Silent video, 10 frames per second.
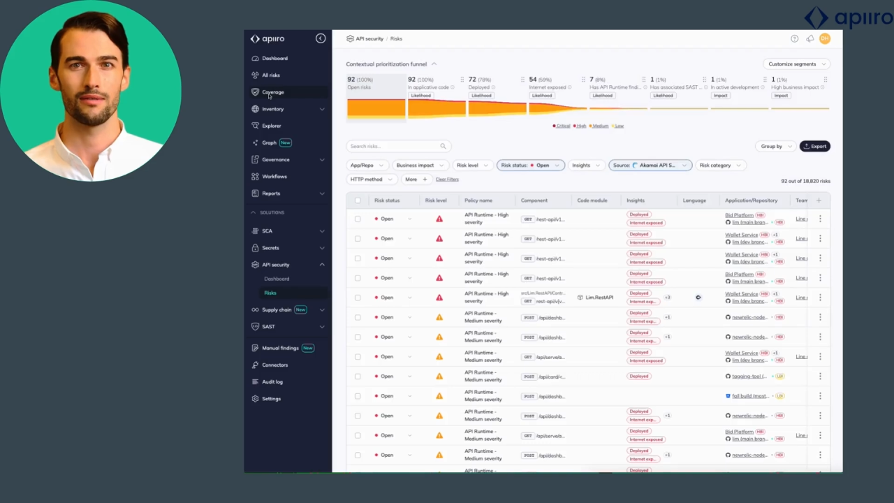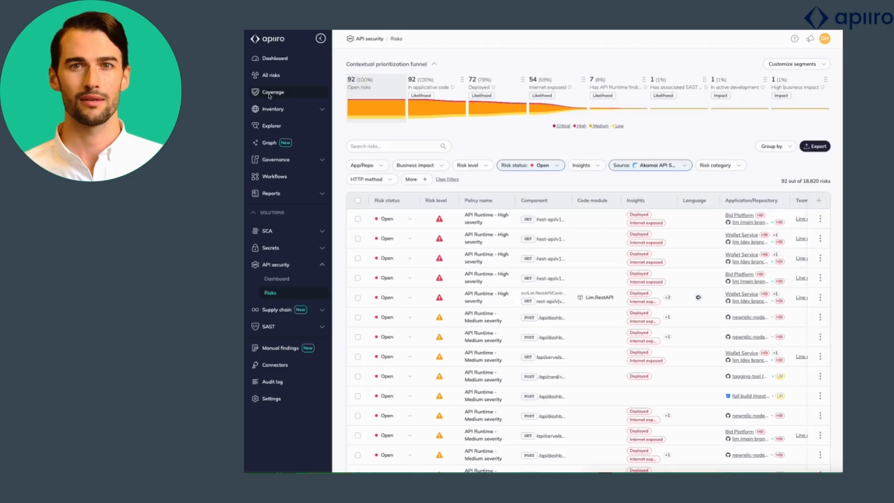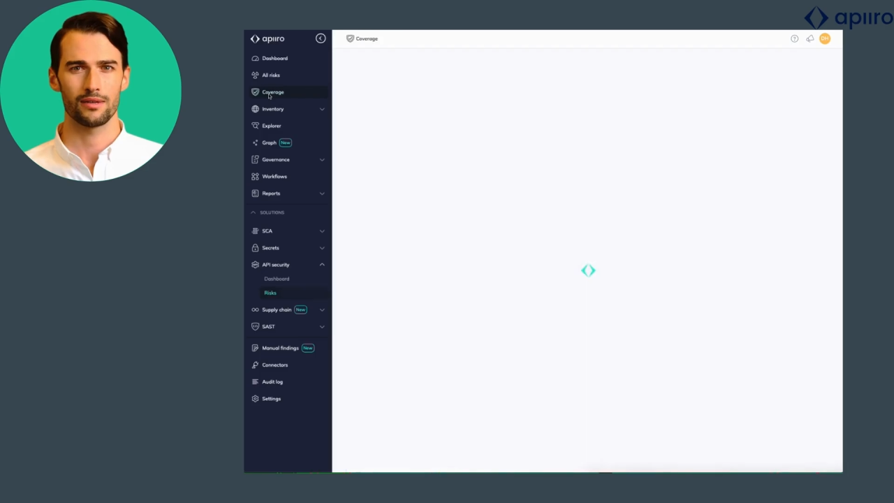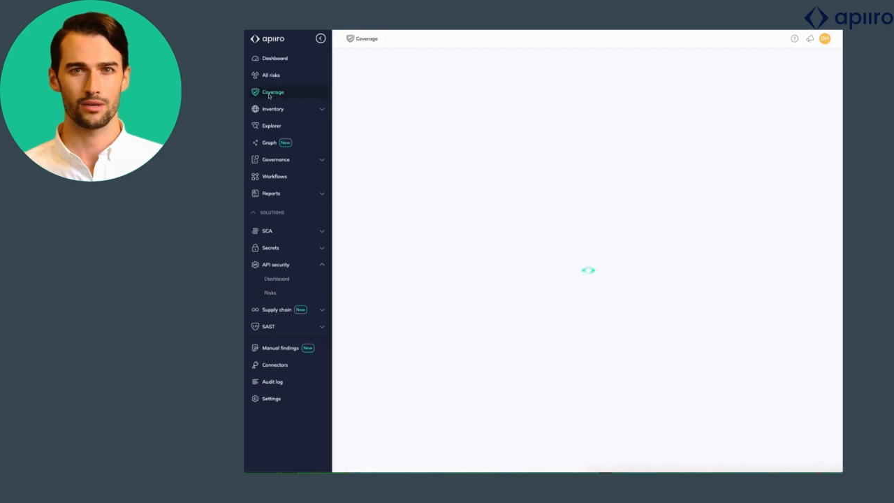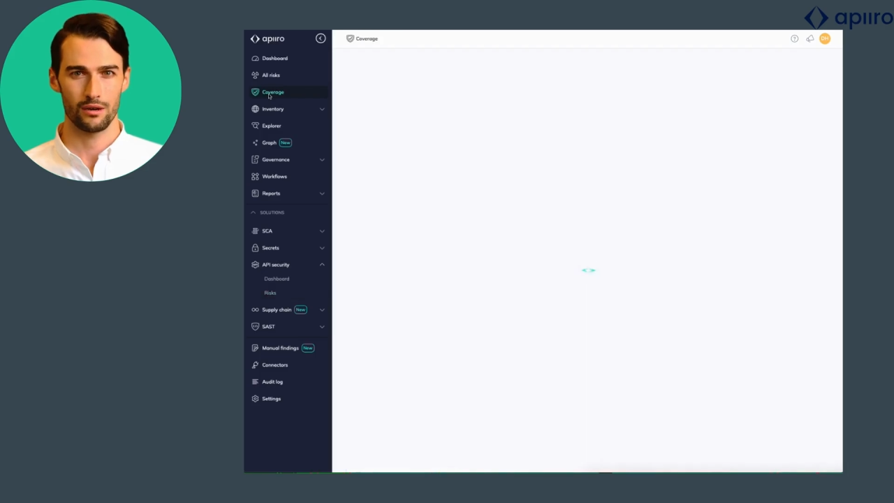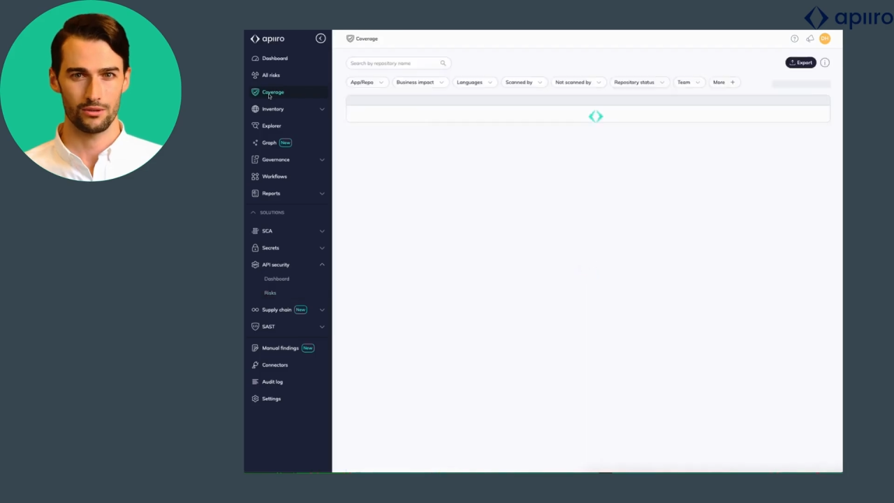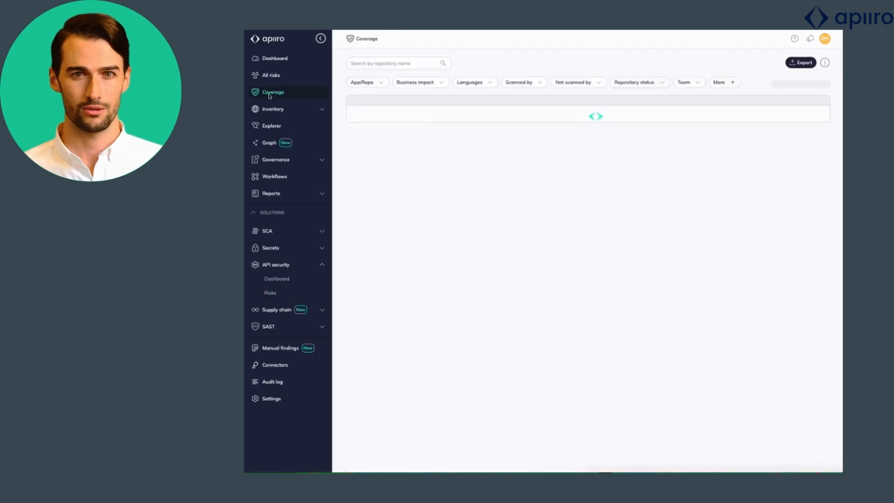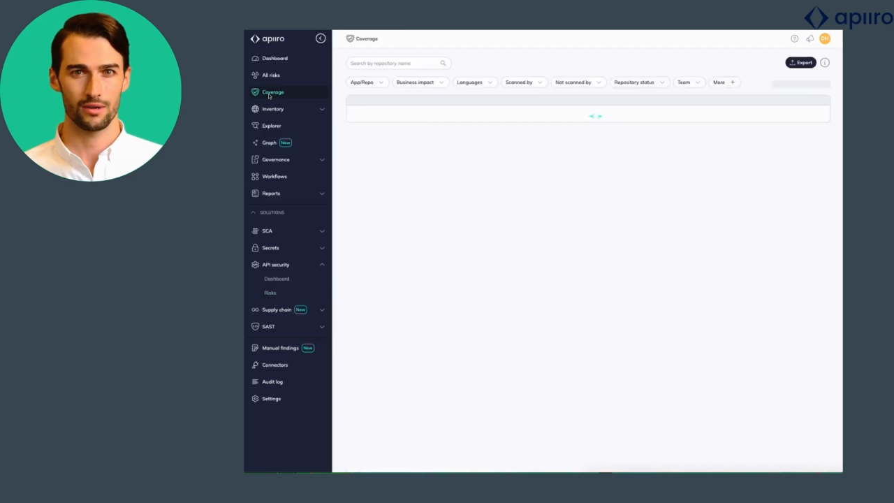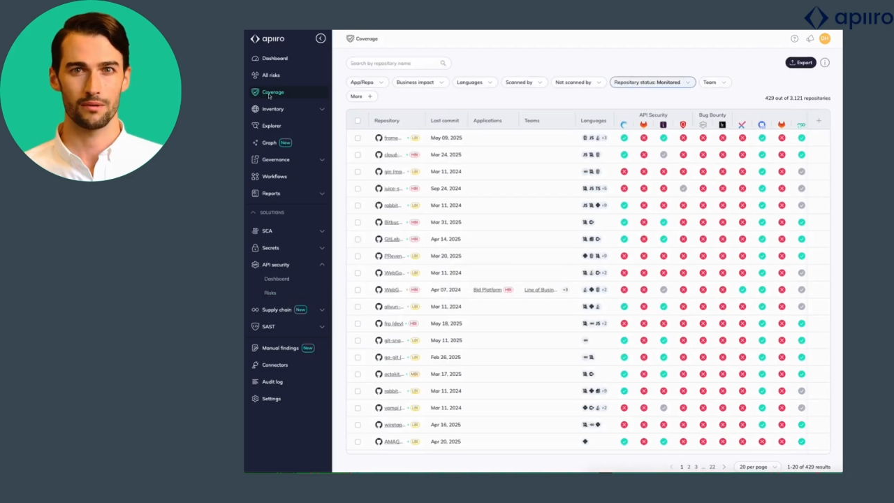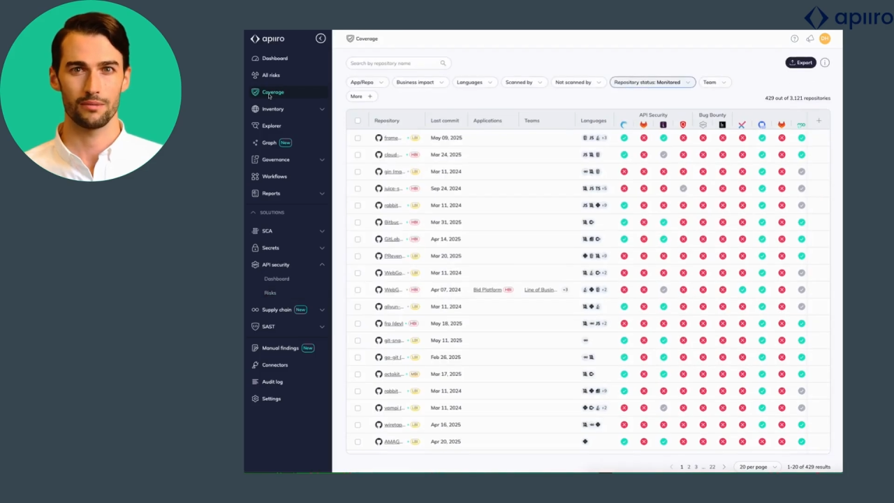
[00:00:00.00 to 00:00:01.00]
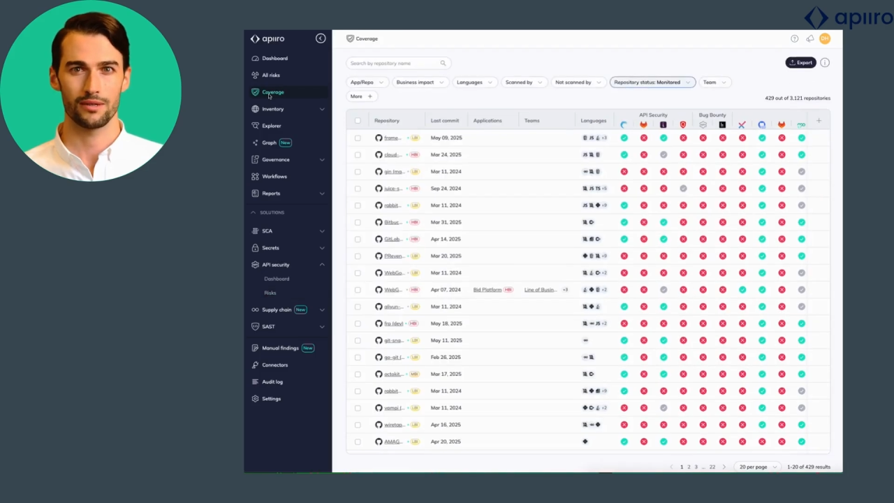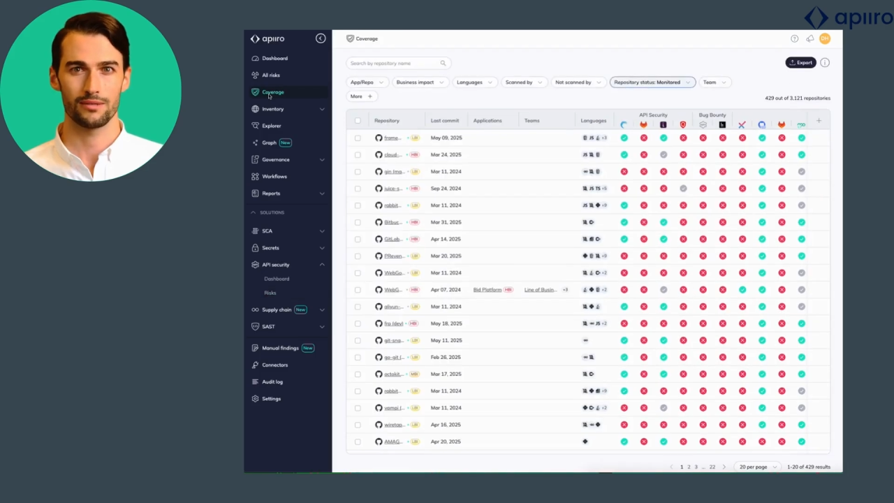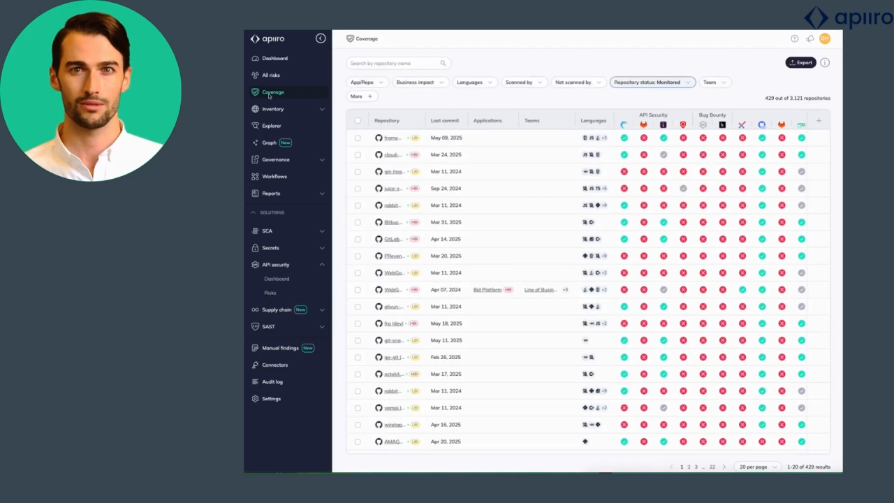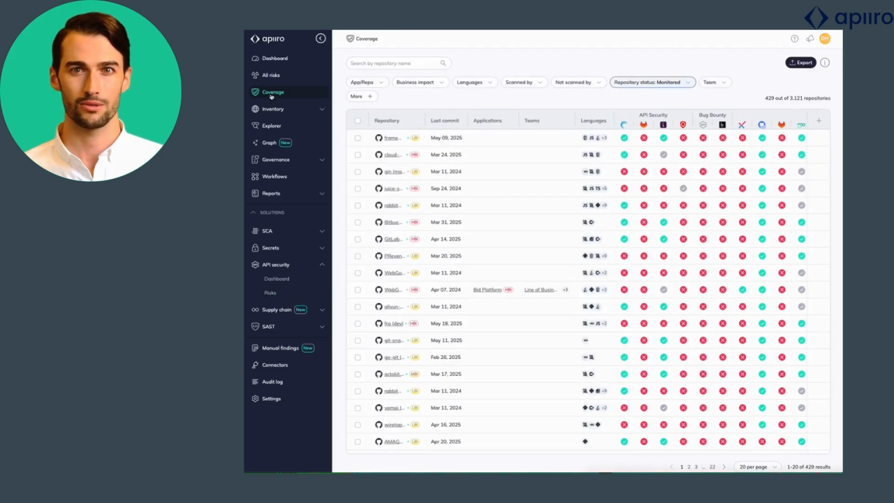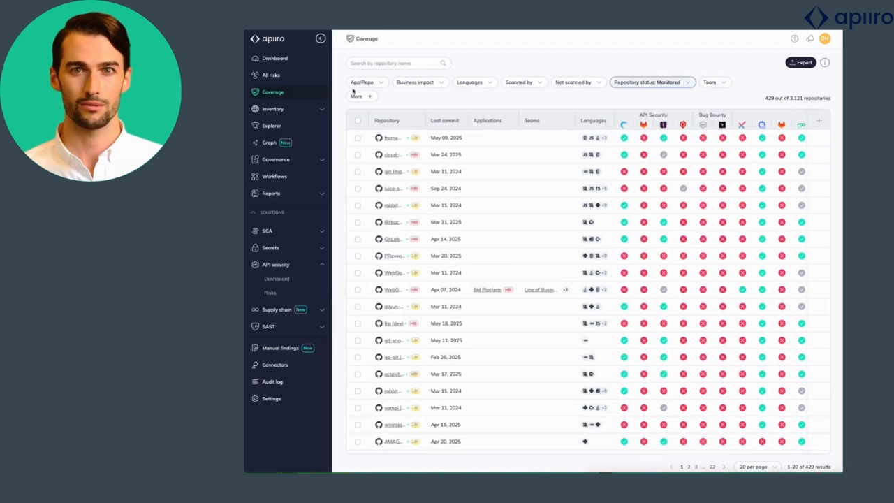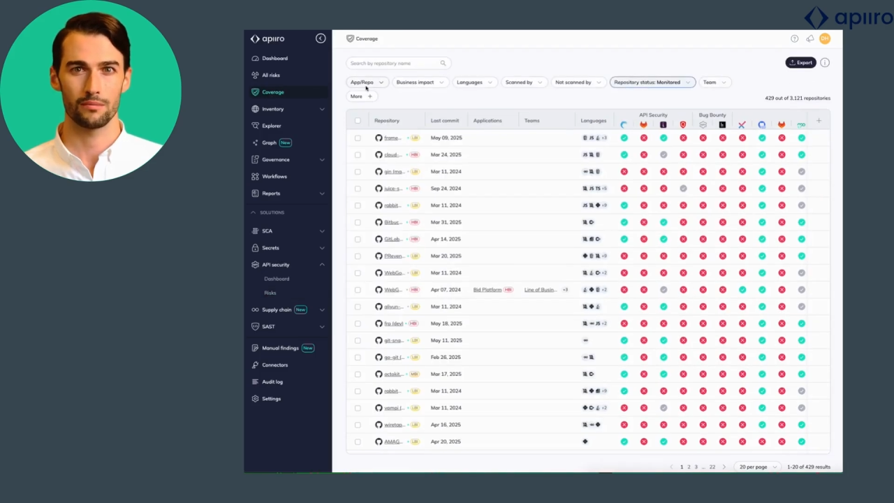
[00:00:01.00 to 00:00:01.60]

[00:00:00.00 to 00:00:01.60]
In the coverage map, we can filter